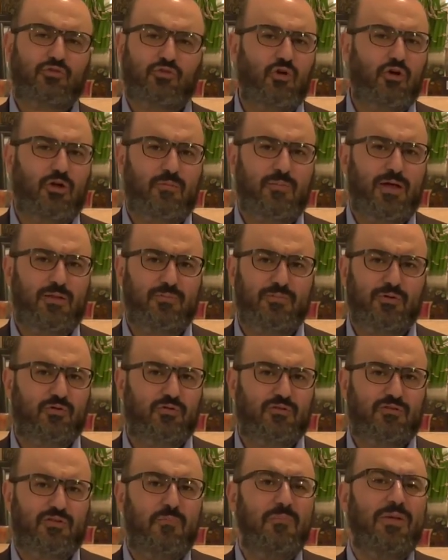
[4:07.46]
to talk about
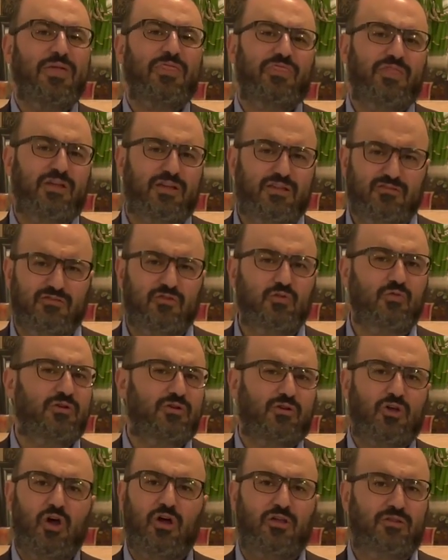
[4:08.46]
because the main thing is you
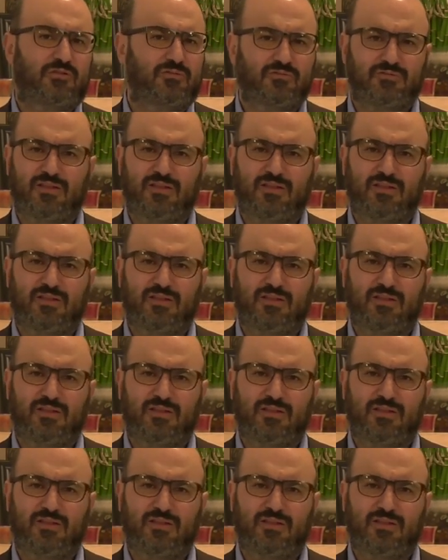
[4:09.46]
and God.